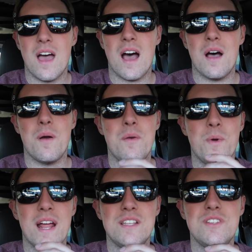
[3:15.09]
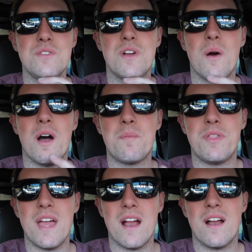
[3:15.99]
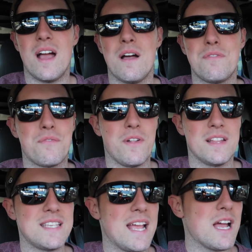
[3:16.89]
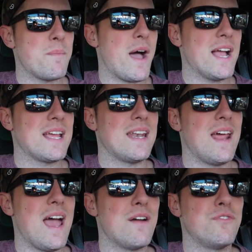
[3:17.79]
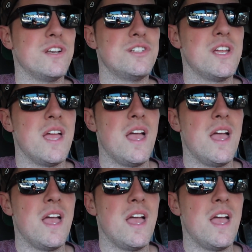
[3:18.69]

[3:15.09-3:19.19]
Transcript: and when I do go up there, if I fill a tank up, I can average